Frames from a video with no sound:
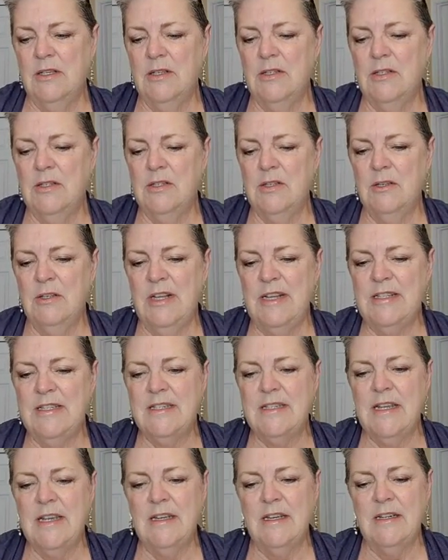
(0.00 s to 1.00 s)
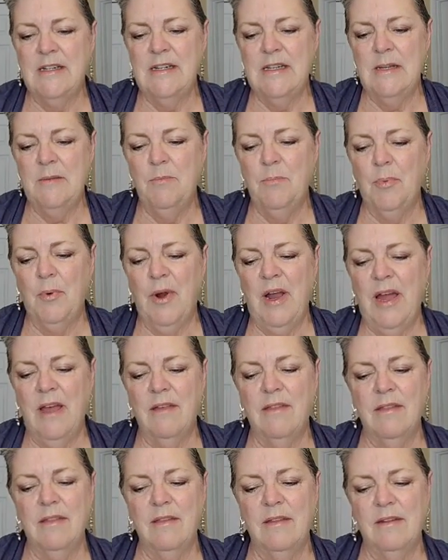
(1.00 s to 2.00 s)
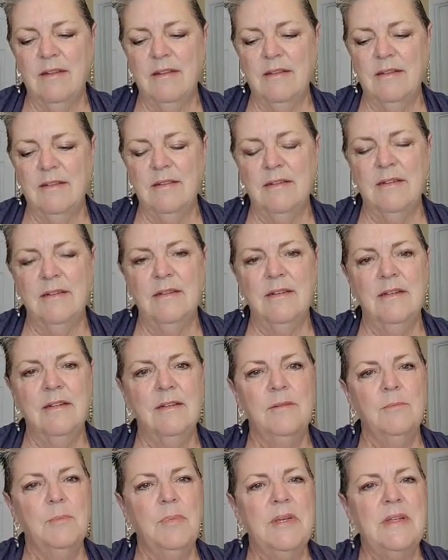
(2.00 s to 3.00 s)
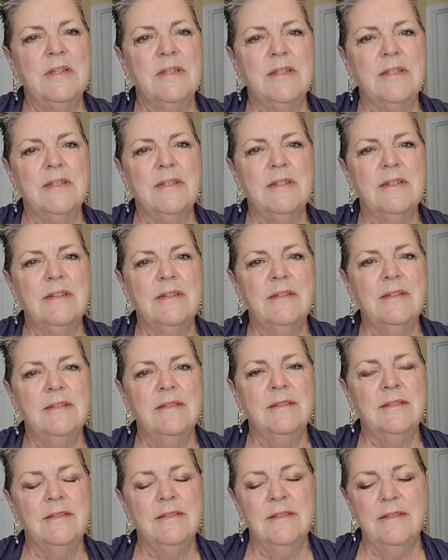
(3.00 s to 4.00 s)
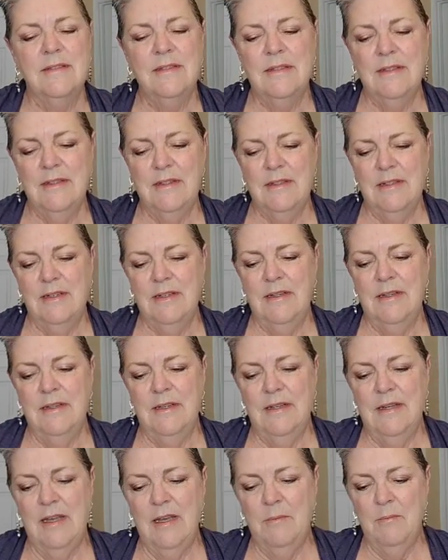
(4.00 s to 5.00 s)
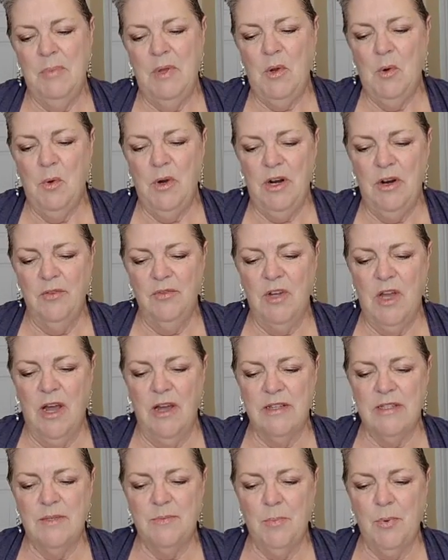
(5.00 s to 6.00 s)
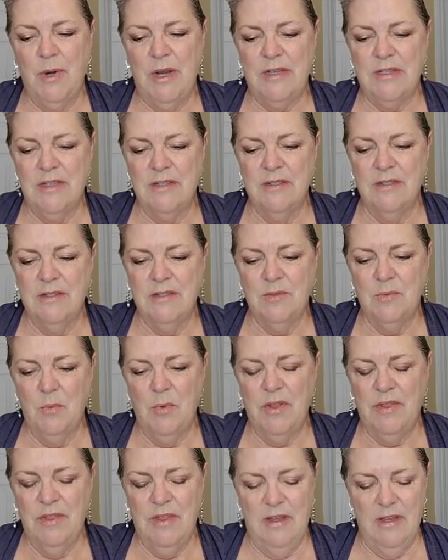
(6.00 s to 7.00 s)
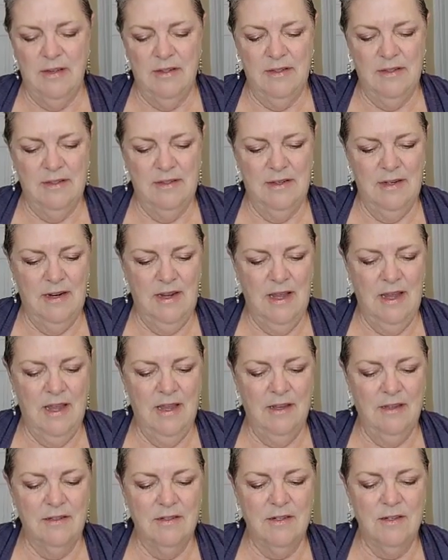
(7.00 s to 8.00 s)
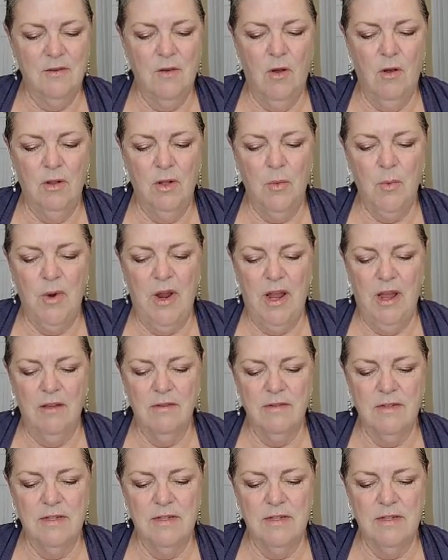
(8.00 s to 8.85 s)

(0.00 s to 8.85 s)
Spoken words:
So let's take a deep breath, be still, and be aware of God's presence within and all around.